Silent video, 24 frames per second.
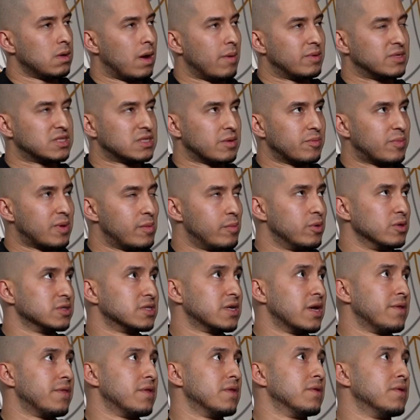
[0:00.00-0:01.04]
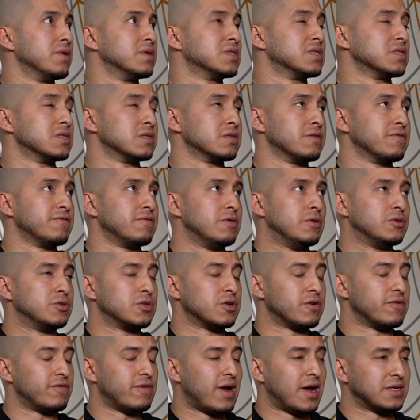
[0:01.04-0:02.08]
i mean some people say that this is the
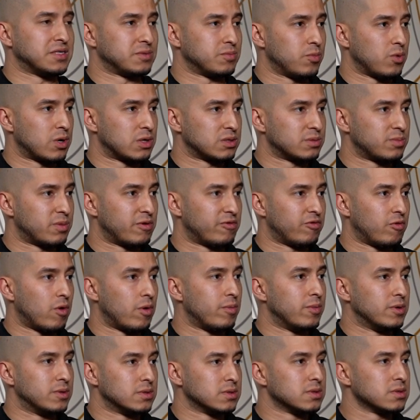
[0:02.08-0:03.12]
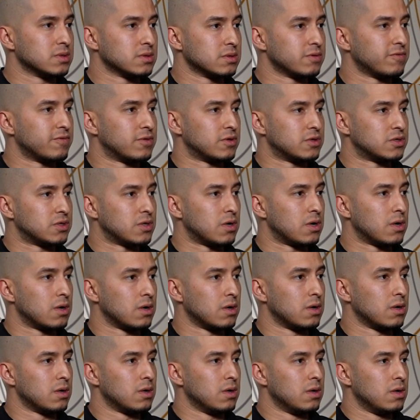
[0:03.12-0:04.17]
future of high sports performance for sure
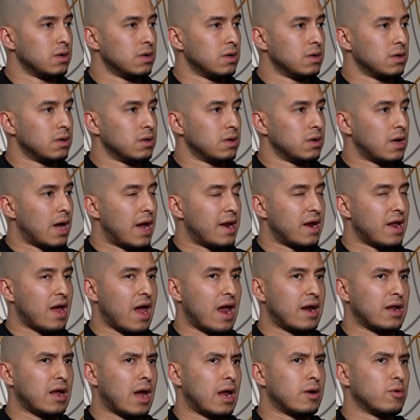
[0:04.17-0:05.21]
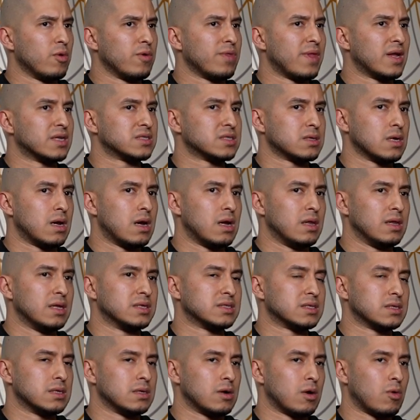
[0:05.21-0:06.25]
and yeah. any anyone that's uh,
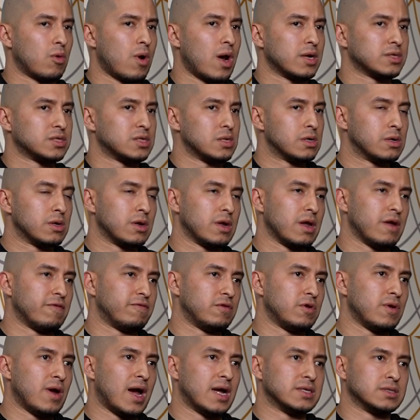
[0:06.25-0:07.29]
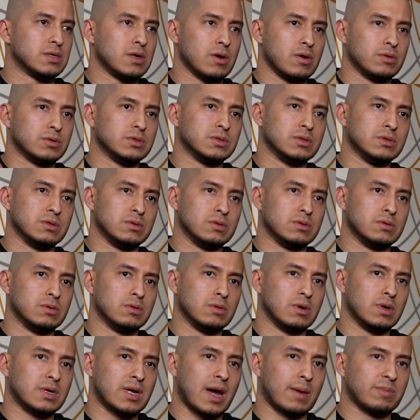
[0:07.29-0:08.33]
listening or watching, if you guys go
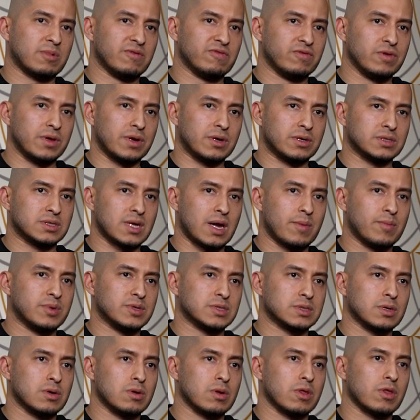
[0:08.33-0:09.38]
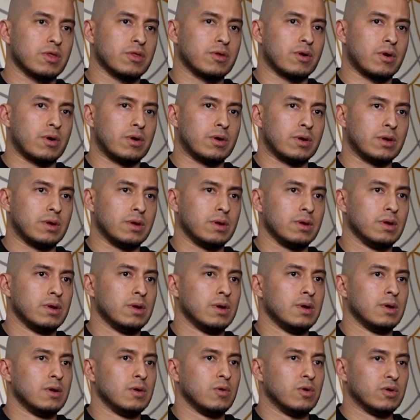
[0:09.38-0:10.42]
to Adaptive Leaders episode 30
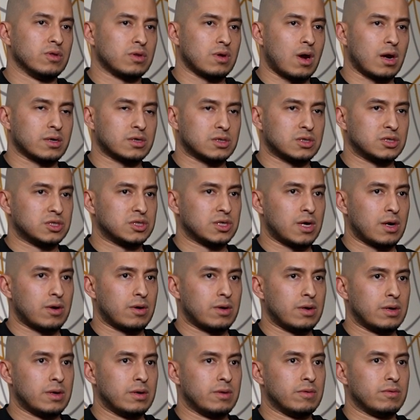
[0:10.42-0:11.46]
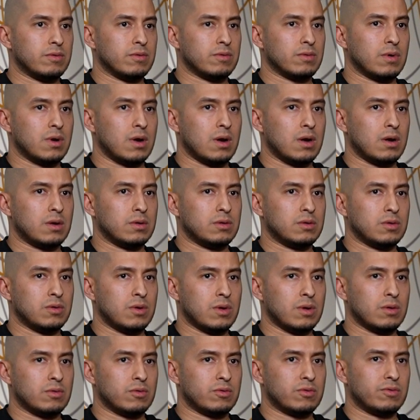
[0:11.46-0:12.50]
with Dr. Jerry uh,
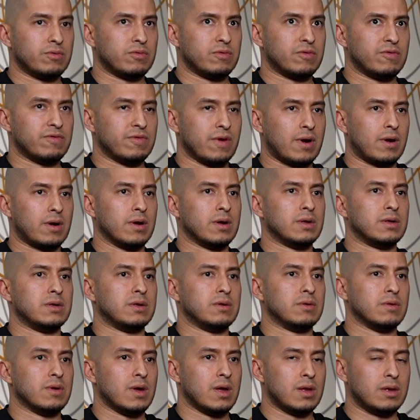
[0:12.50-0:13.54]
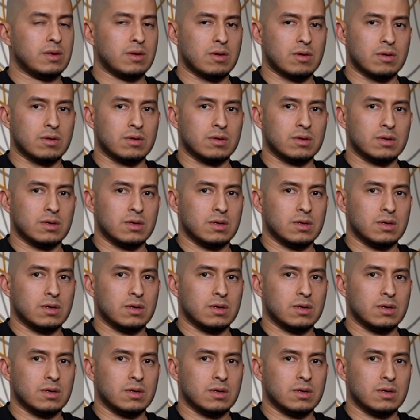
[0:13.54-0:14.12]
du- Rivera Duhenio,